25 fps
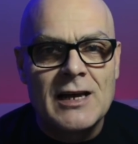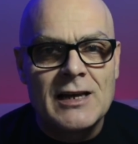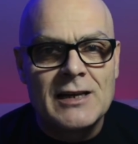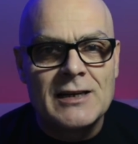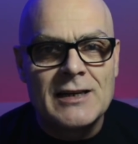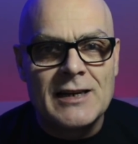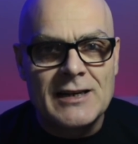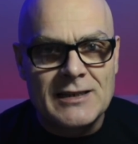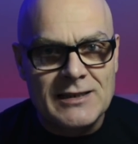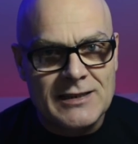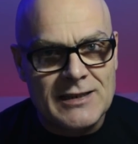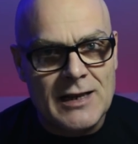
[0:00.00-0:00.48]

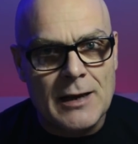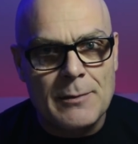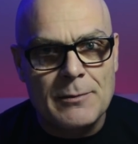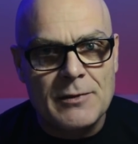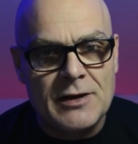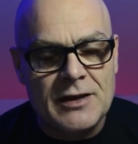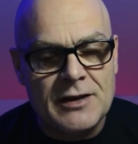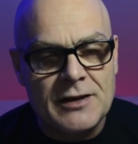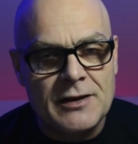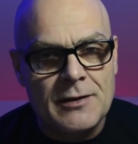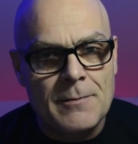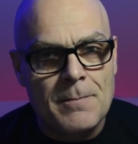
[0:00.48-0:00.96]
Led
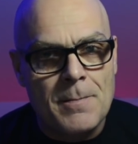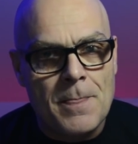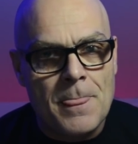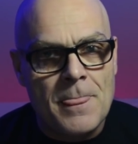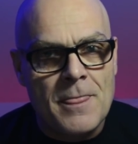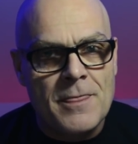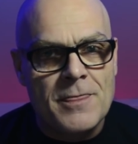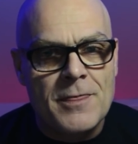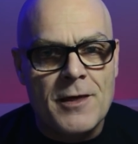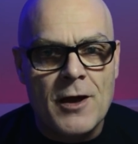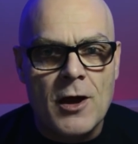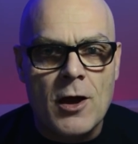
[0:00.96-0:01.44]
Zeppelin
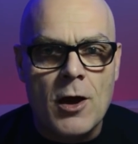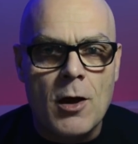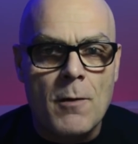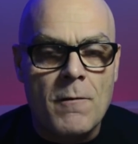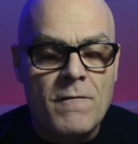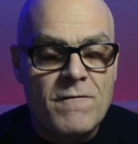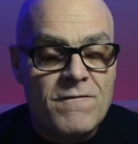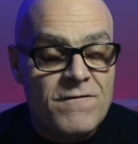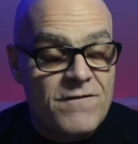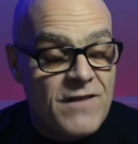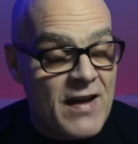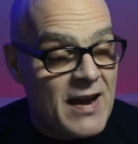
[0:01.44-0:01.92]
that are
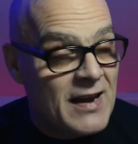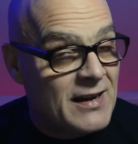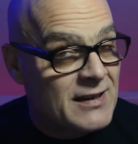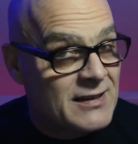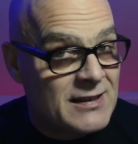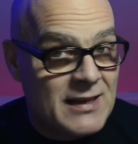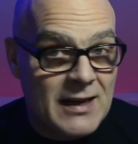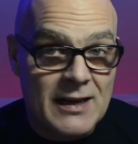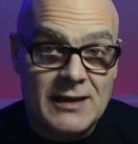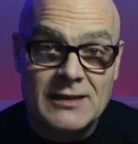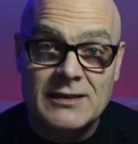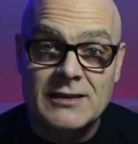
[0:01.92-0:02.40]

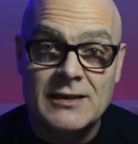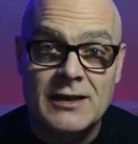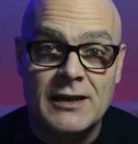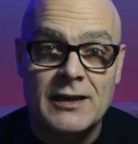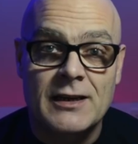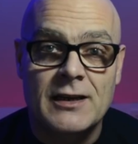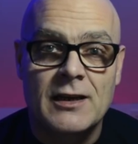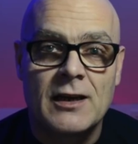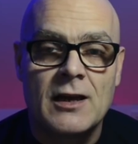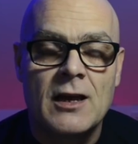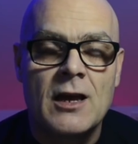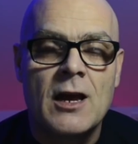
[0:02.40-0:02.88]

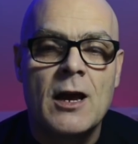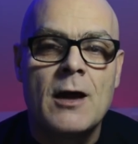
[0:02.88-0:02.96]
fantastic,